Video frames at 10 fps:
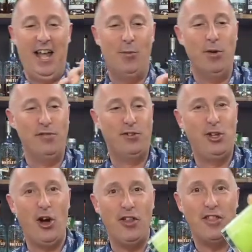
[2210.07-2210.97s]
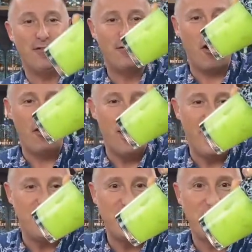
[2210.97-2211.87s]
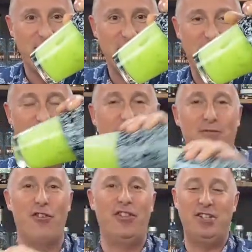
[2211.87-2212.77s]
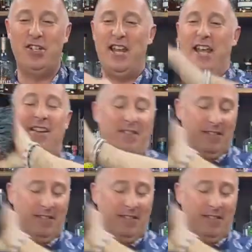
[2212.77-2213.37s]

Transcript: And we've got the frothage. Can you see all that frothage in there?